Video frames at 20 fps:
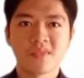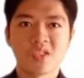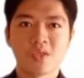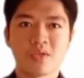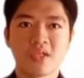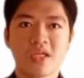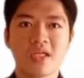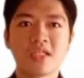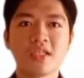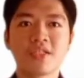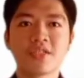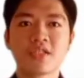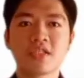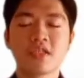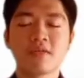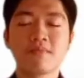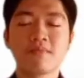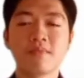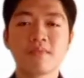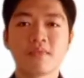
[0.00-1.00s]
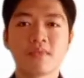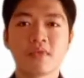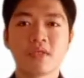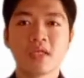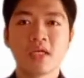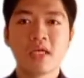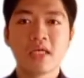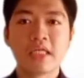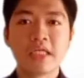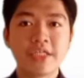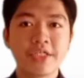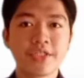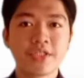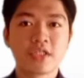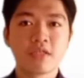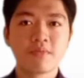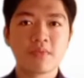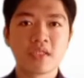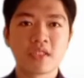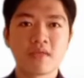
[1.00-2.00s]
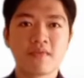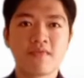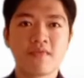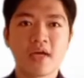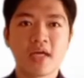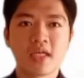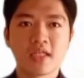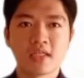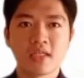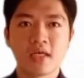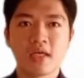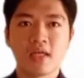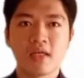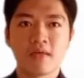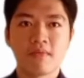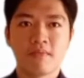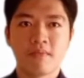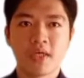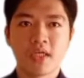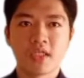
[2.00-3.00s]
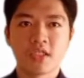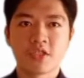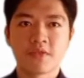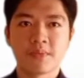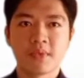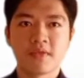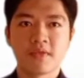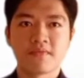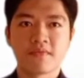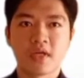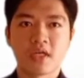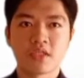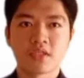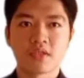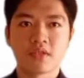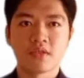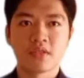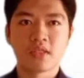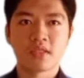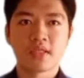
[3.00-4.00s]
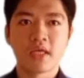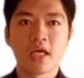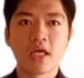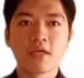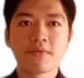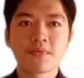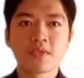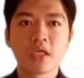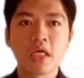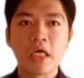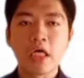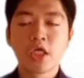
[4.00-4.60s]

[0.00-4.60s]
So the leadership is a vital management function that helps